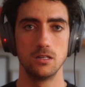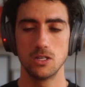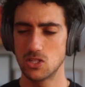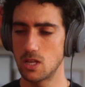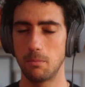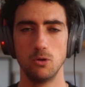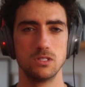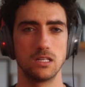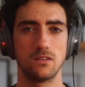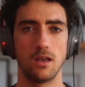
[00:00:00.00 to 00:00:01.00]
Stop
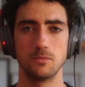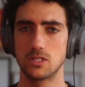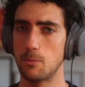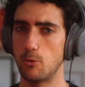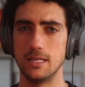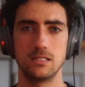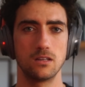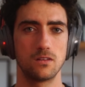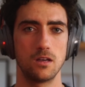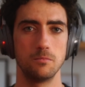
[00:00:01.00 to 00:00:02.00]
losing time. Stop wasting
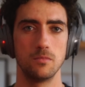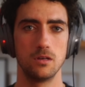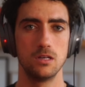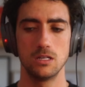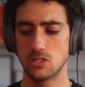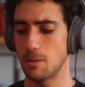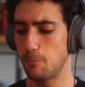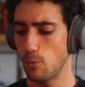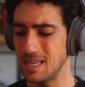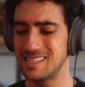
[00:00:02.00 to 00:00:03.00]
time. Stop
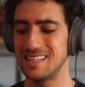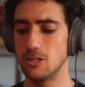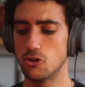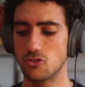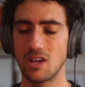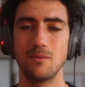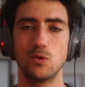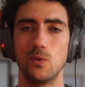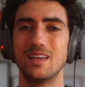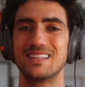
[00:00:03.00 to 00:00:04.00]
wasting your time
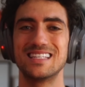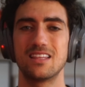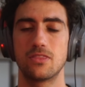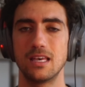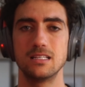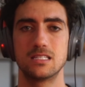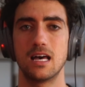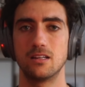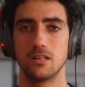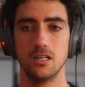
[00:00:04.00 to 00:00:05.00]
doing things
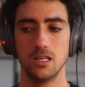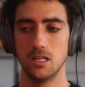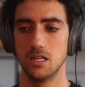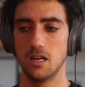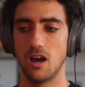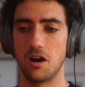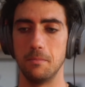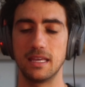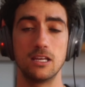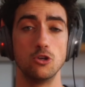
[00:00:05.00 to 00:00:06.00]
that are
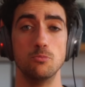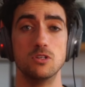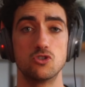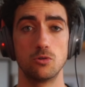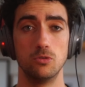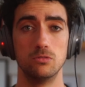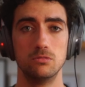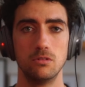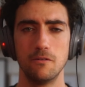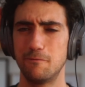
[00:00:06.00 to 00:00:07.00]
making you miserable.
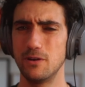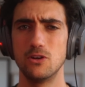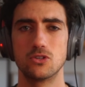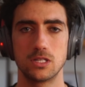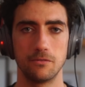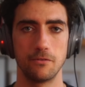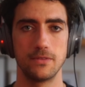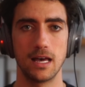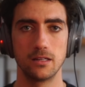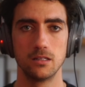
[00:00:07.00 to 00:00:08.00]
Free yourself of
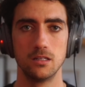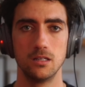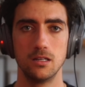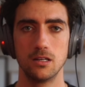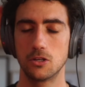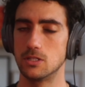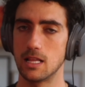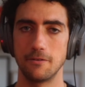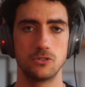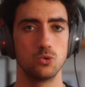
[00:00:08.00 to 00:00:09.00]
that, because
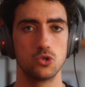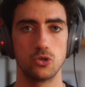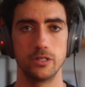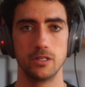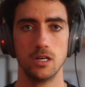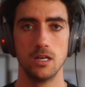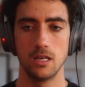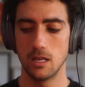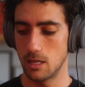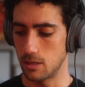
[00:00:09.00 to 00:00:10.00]
life's too short.
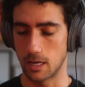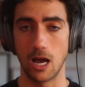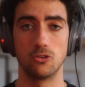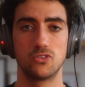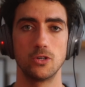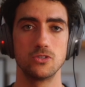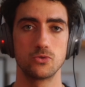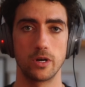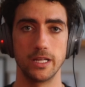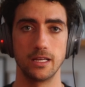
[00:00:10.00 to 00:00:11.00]
The countdown is
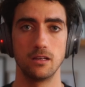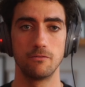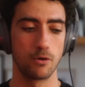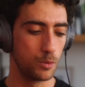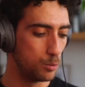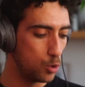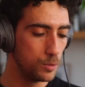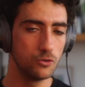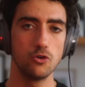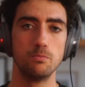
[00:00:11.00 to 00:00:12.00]
running. From the
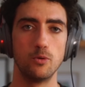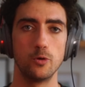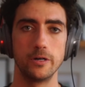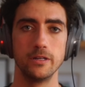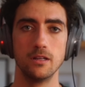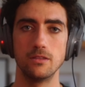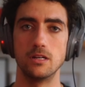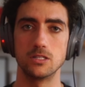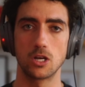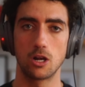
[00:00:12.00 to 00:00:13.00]
moment you're born, there
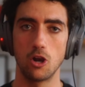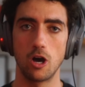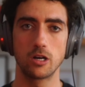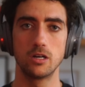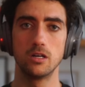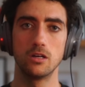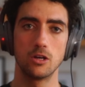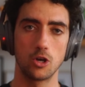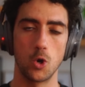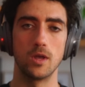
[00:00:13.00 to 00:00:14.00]
is a clock
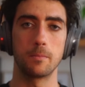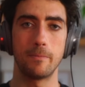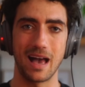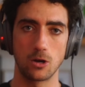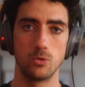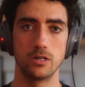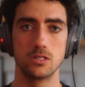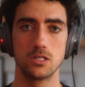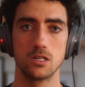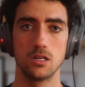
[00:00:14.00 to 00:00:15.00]
going backwards.